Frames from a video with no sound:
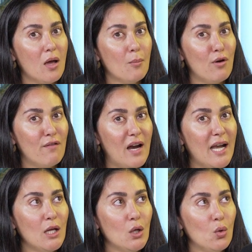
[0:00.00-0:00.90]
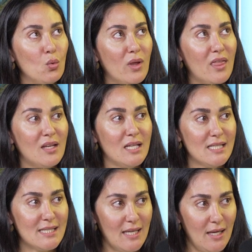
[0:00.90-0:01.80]
providing you with an
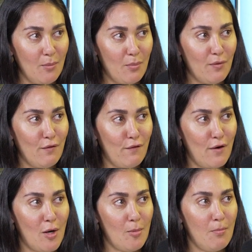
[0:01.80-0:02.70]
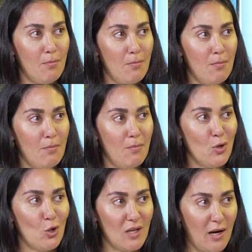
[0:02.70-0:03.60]
escape from
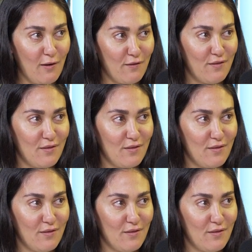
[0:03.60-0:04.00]
your life.